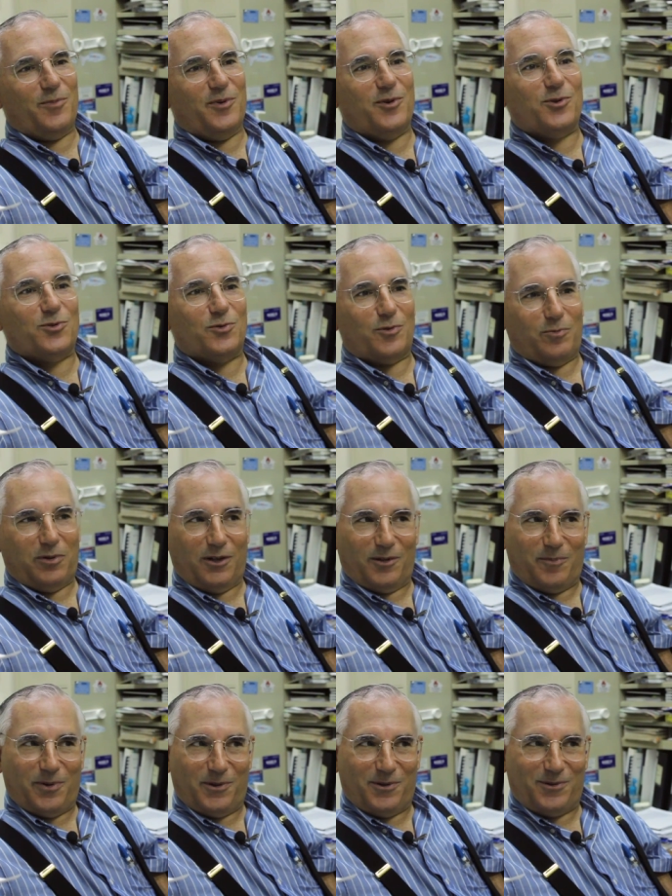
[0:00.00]
Because we're a
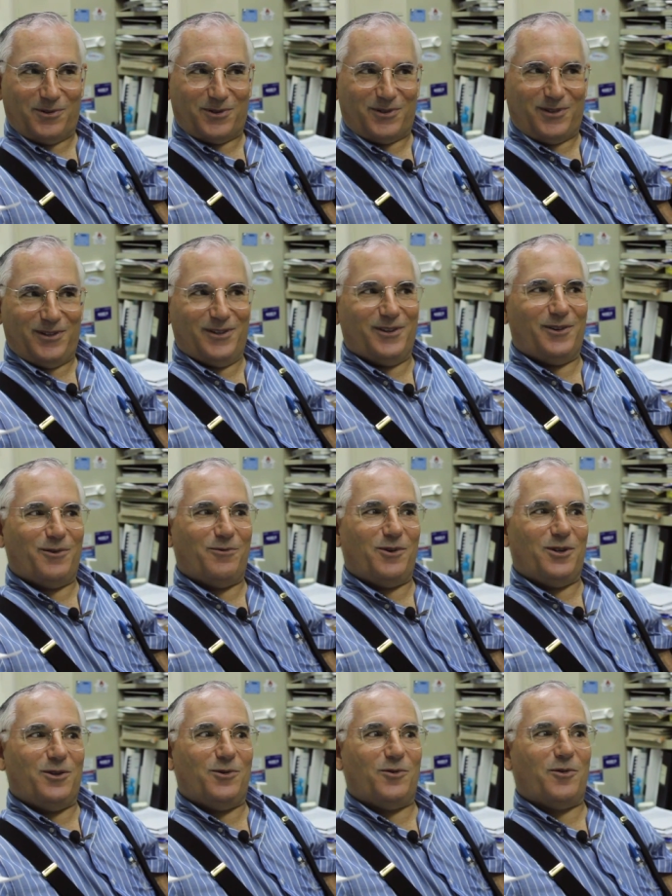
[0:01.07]
plug producer,
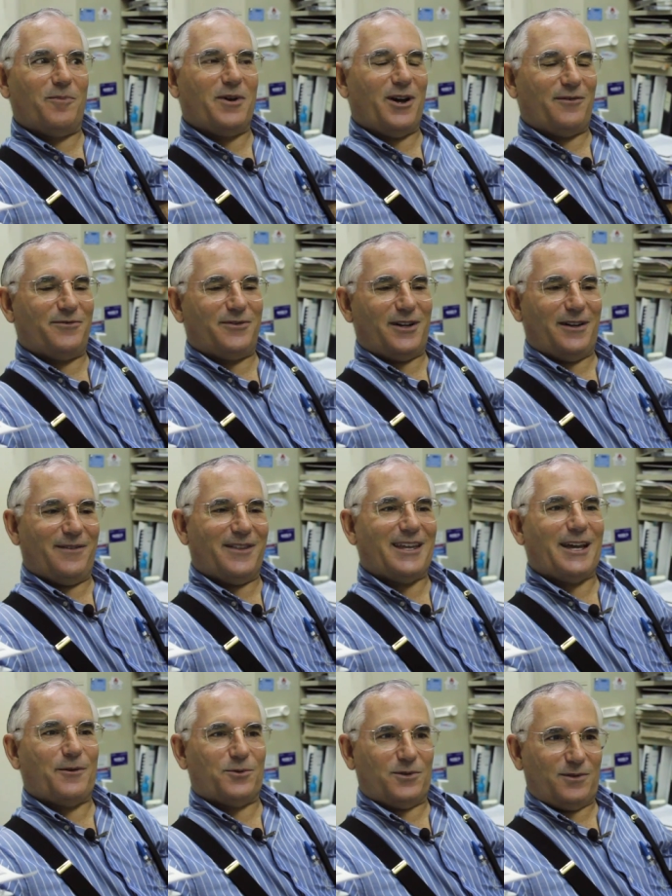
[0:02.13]
we do about
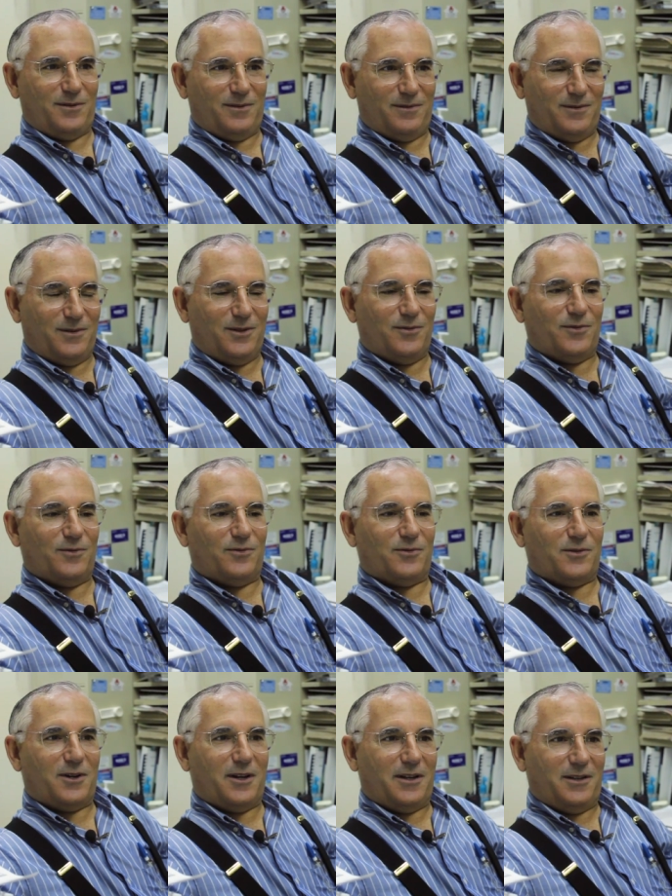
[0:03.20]
5,000 different
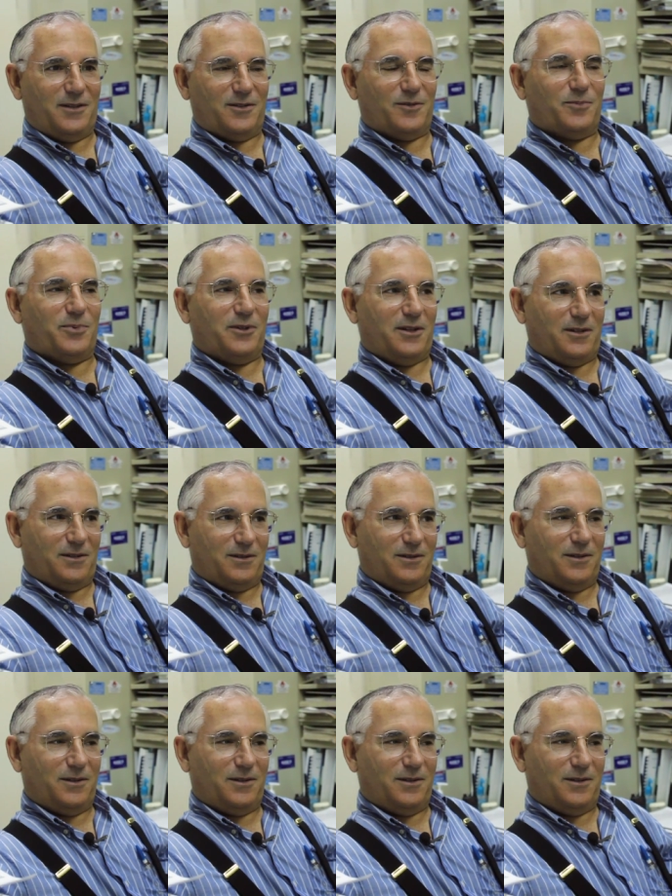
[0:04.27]
varieties of plants.